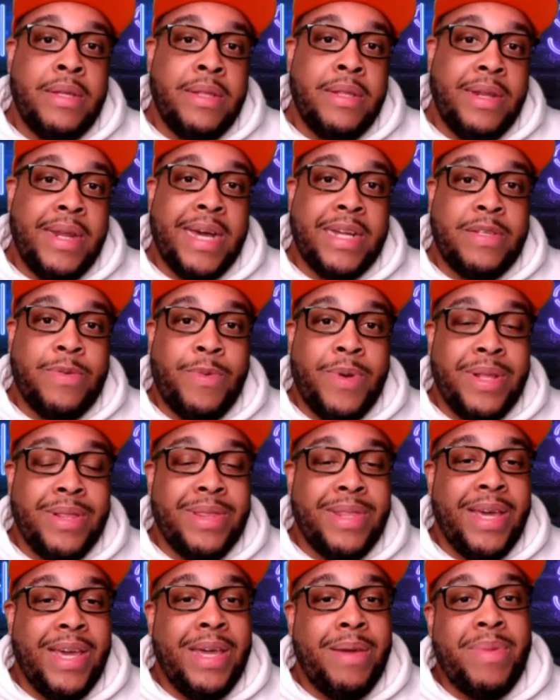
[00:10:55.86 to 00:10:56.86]
then that's one
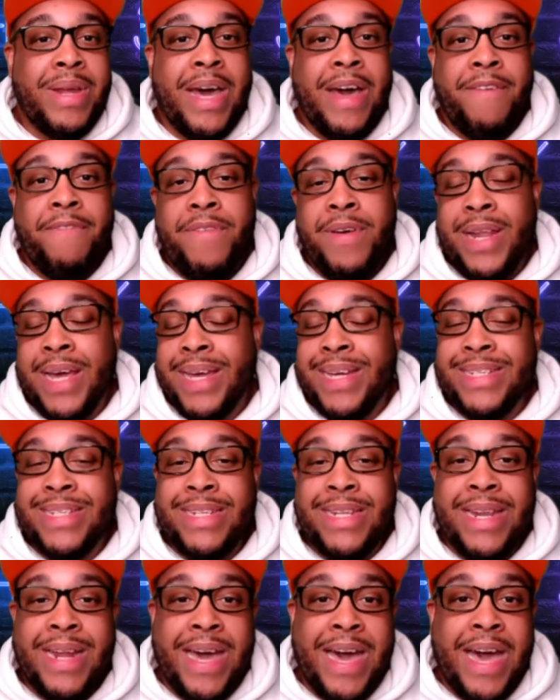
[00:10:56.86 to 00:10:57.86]
thing, but I feel like
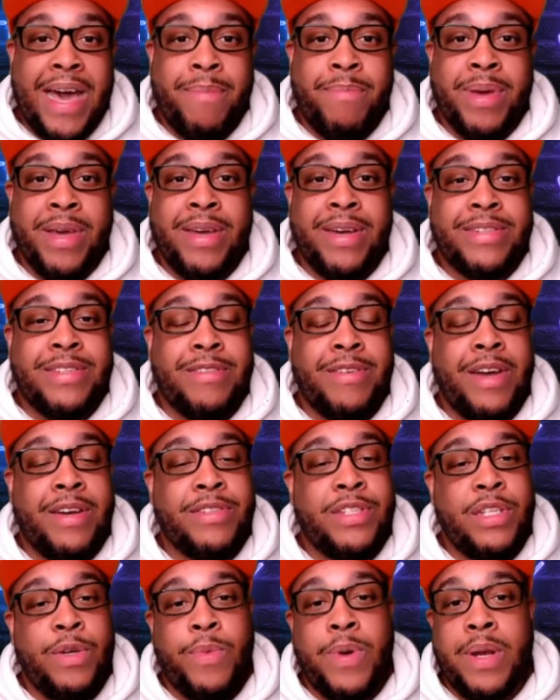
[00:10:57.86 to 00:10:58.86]
it's not, because or
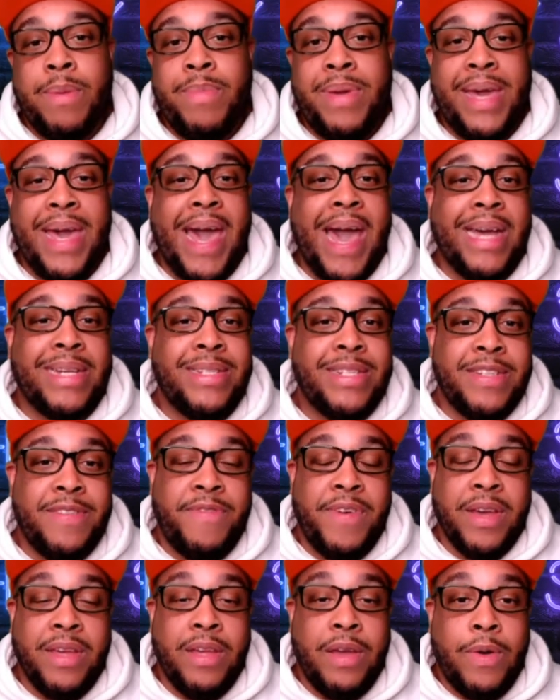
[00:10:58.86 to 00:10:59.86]
else you wouldn't be asking this
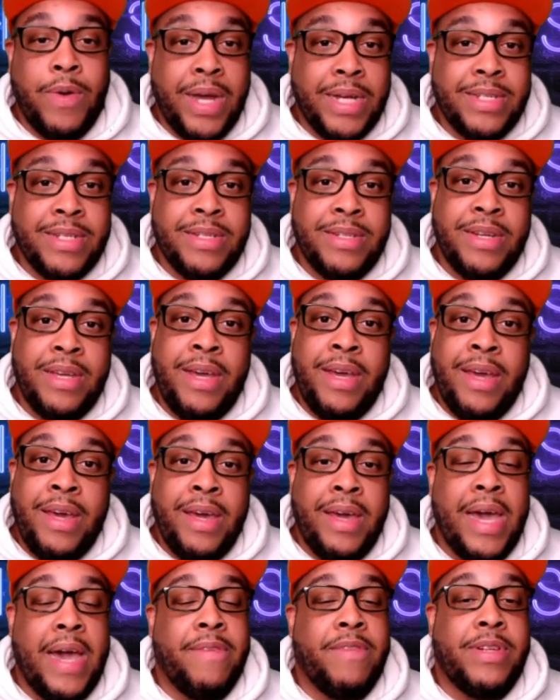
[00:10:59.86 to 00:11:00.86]
fucking question
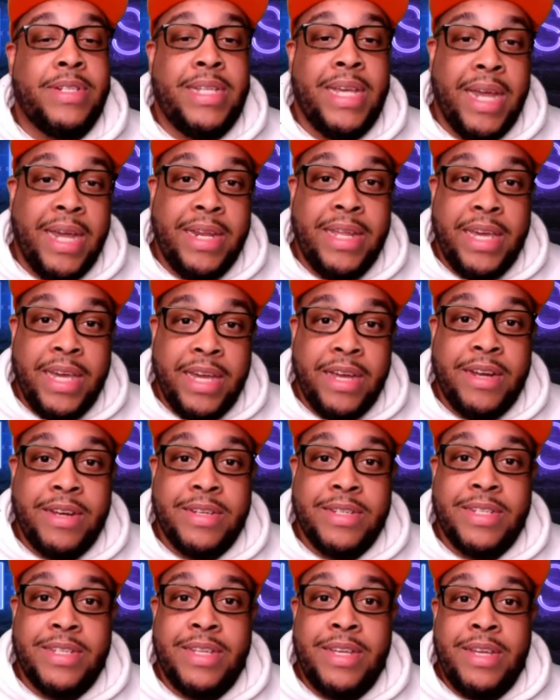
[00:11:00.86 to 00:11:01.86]
after 10
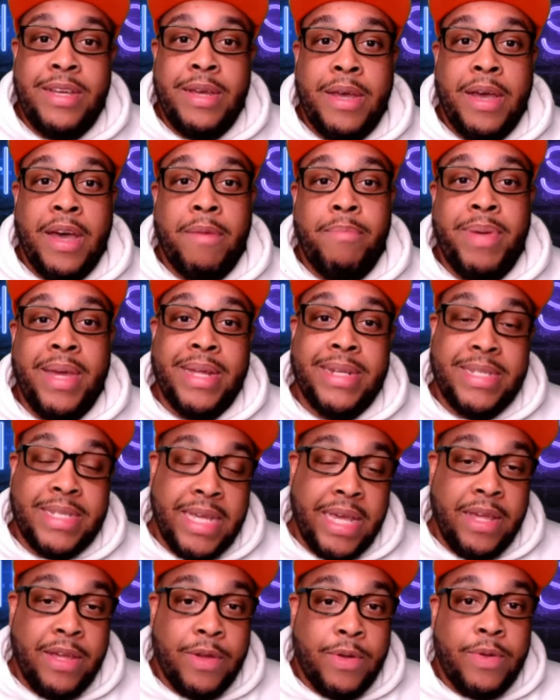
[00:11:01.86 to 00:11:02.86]
years of being
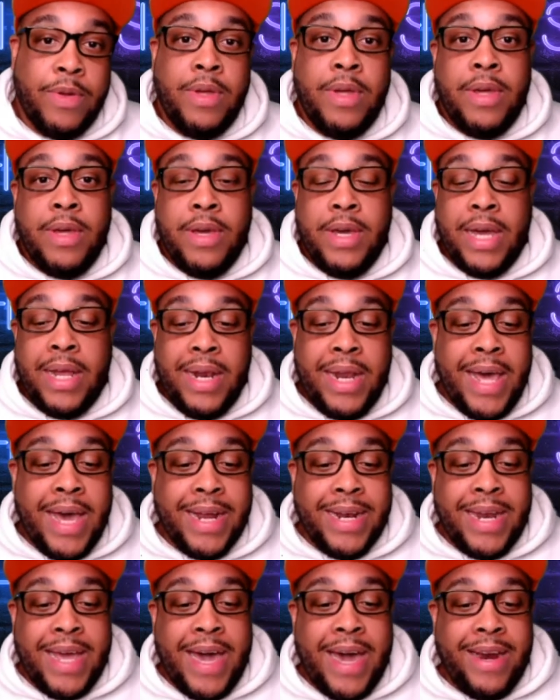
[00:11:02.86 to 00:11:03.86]
single. Good
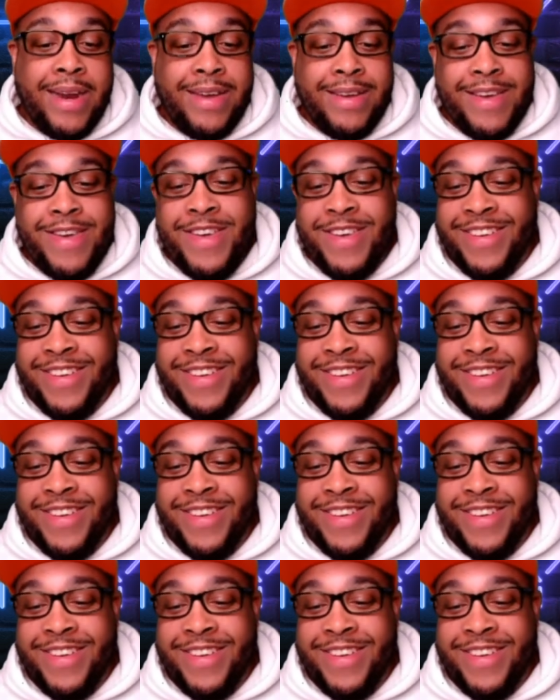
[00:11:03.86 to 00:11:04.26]
luck, Nana.